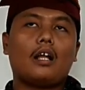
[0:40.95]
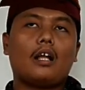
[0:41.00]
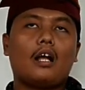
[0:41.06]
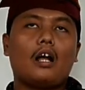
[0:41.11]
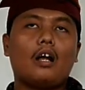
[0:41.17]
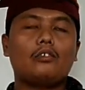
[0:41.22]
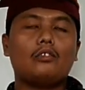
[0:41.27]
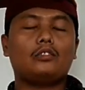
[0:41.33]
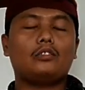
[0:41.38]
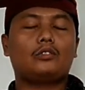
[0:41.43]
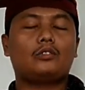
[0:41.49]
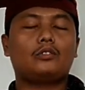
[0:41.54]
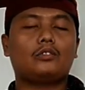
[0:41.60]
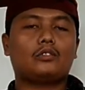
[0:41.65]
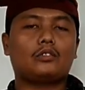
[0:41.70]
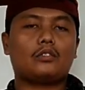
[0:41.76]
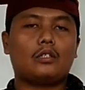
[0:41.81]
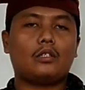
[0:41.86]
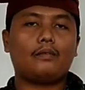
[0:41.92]
how to
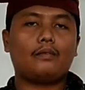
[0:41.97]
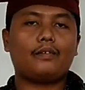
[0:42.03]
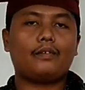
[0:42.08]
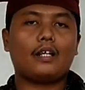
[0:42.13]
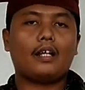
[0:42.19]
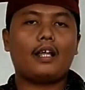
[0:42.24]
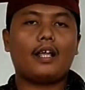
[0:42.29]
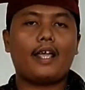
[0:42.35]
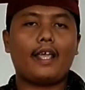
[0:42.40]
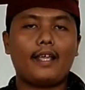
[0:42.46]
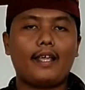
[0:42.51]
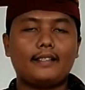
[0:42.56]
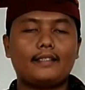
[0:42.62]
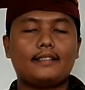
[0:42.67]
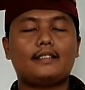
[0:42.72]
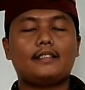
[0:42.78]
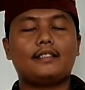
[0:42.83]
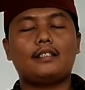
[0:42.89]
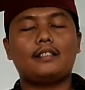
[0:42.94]
solve
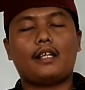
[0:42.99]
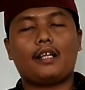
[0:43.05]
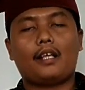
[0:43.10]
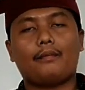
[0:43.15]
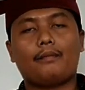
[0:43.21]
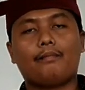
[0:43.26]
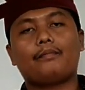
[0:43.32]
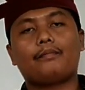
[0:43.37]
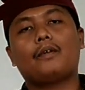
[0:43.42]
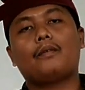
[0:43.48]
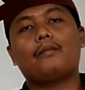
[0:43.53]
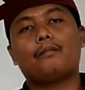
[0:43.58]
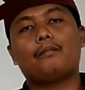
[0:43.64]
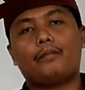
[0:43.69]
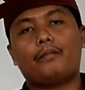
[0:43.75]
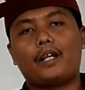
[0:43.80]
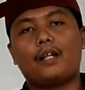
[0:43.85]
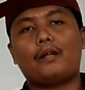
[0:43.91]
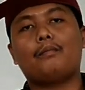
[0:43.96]
HCF
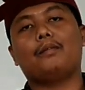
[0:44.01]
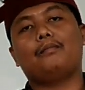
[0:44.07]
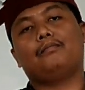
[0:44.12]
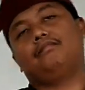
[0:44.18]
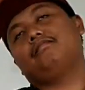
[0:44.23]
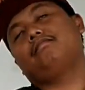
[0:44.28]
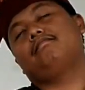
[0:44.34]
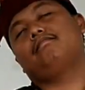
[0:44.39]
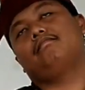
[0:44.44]
problem.